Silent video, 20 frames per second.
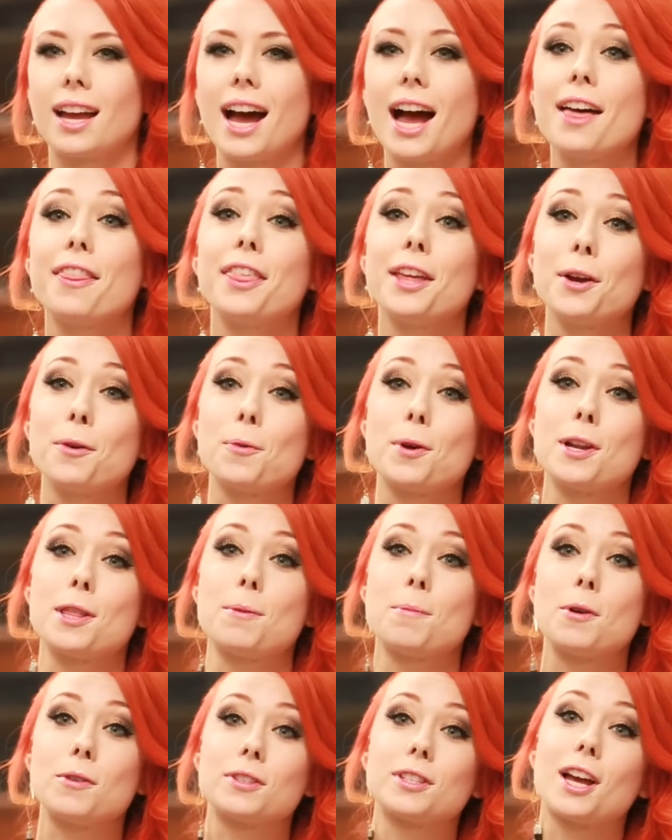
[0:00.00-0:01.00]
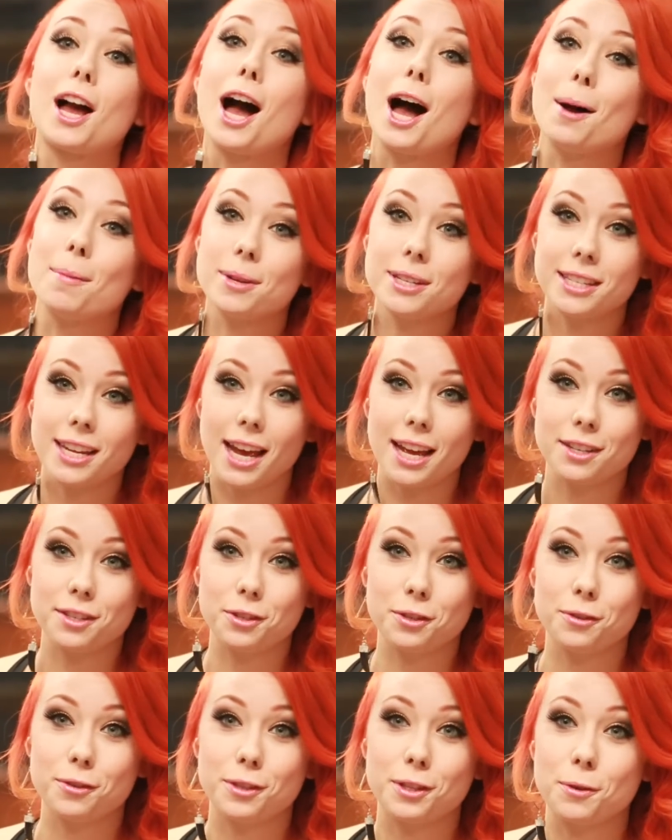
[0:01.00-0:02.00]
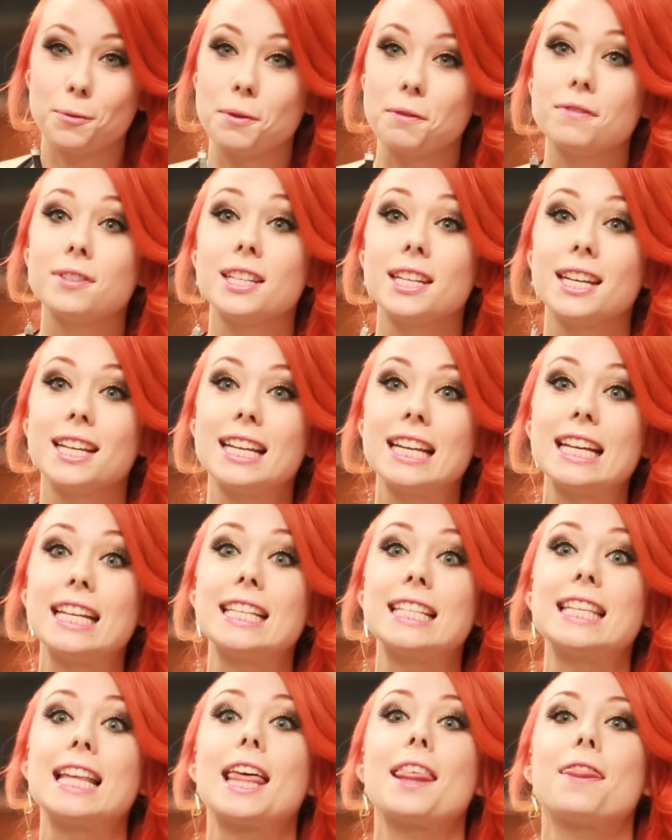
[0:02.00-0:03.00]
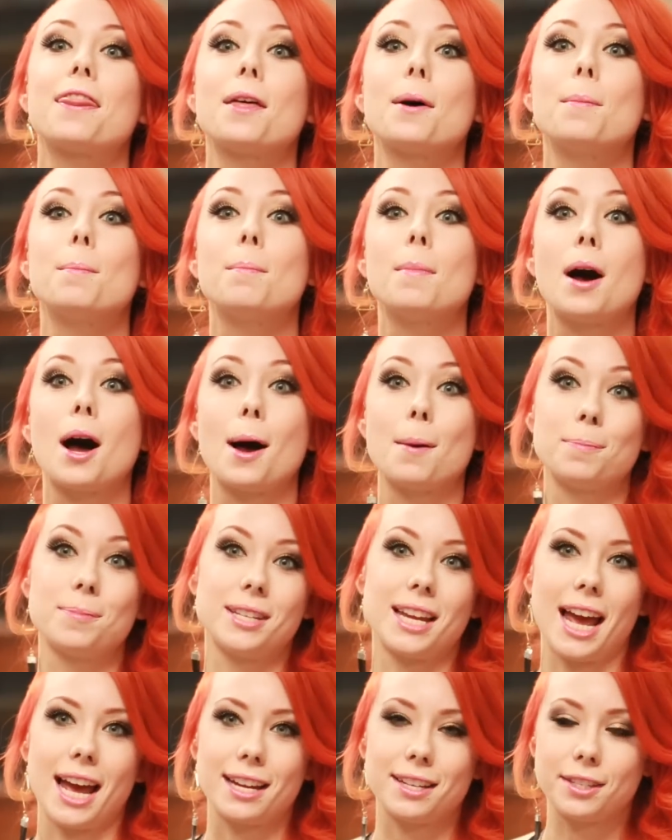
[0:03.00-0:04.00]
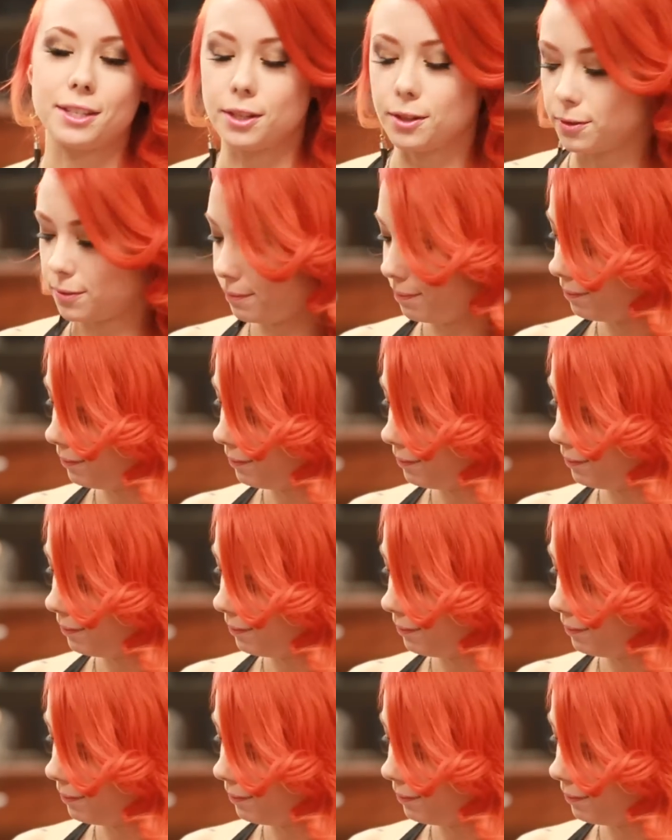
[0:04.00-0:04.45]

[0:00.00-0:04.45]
I think one of the most common tattoos that we've seen is the mom tattoo.